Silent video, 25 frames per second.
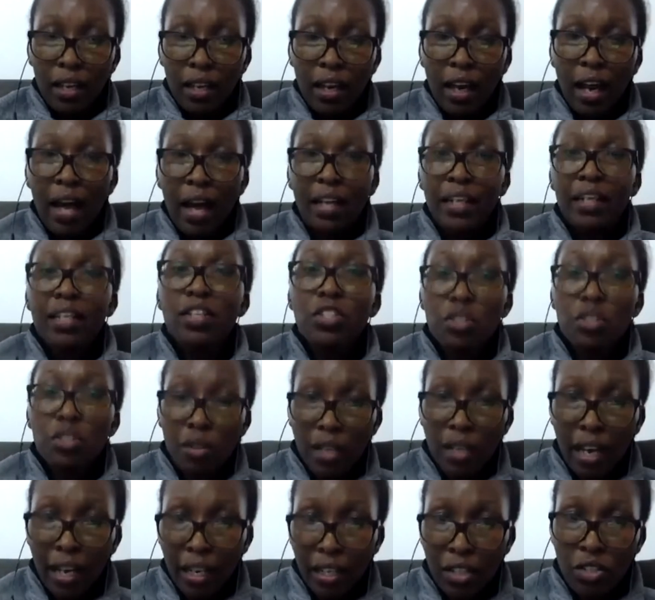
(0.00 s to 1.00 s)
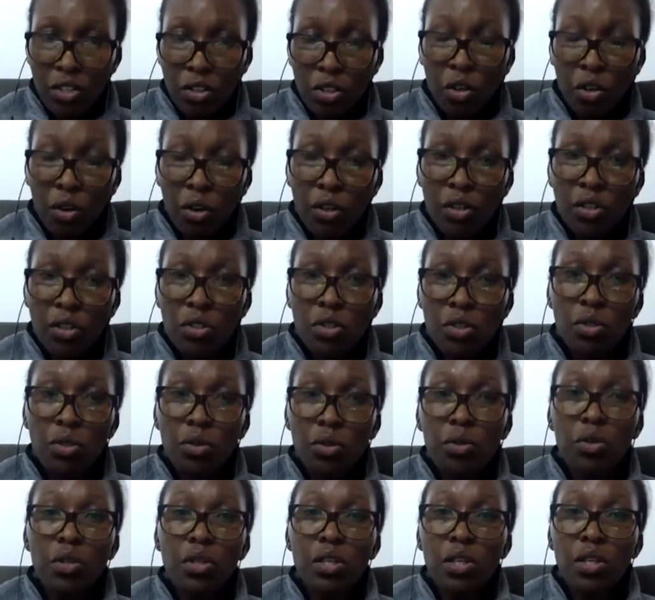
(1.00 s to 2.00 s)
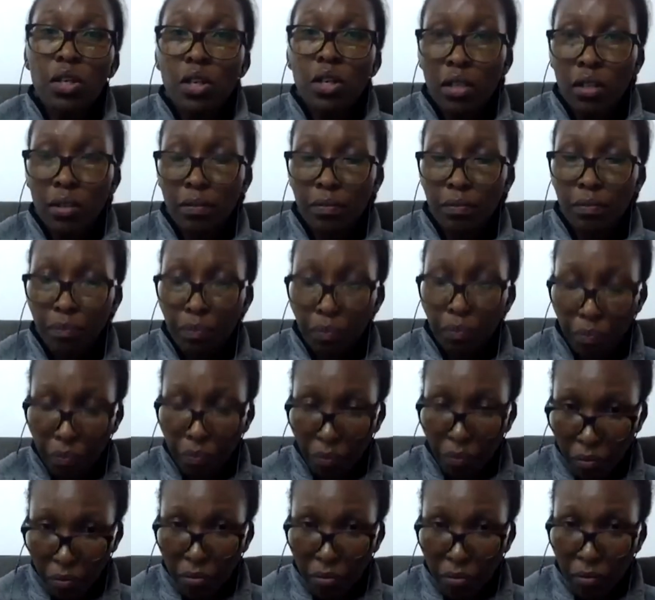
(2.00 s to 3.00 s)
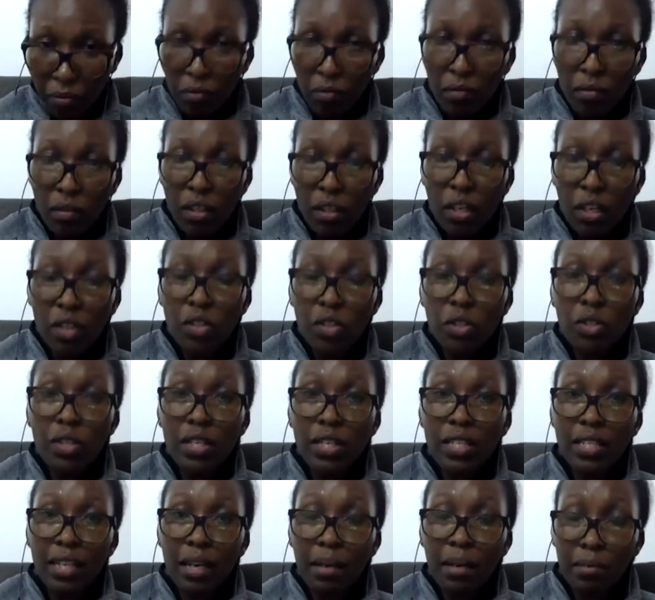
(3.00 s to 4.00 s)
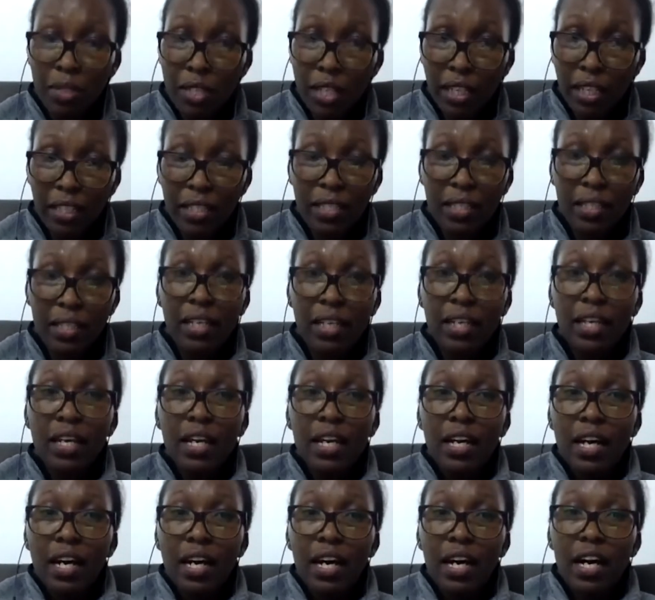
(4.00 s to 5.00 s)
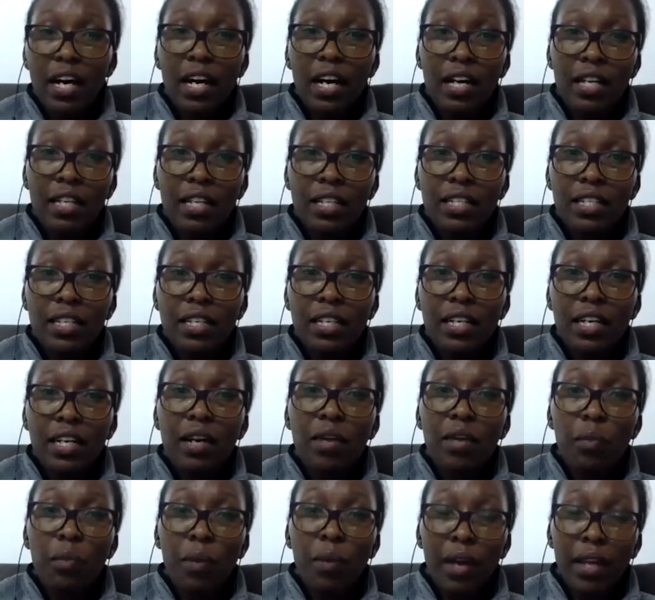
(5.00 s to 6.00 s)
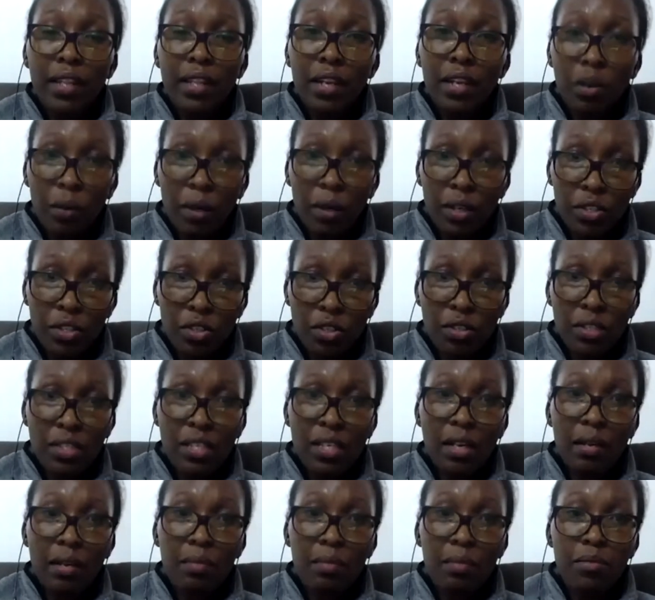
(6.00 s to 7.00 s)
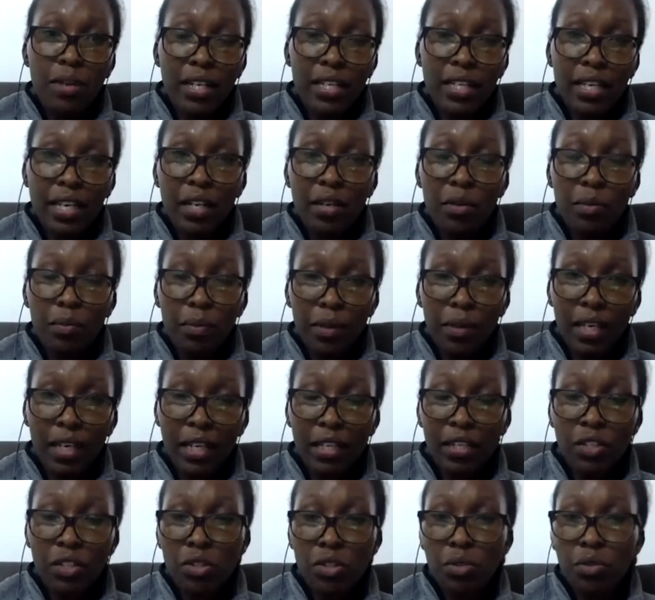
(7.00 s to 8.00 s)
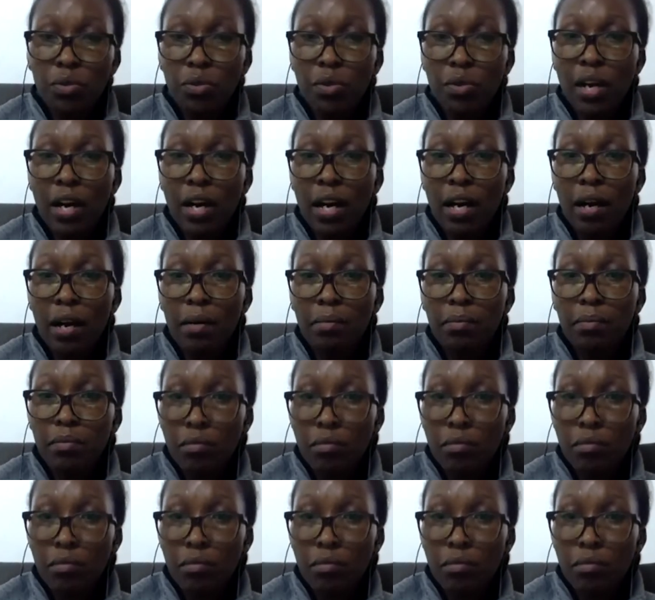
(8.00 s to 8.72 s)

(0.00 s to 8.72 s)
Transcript: an introduction to the subject, and where there are questions, I'm ready and willing to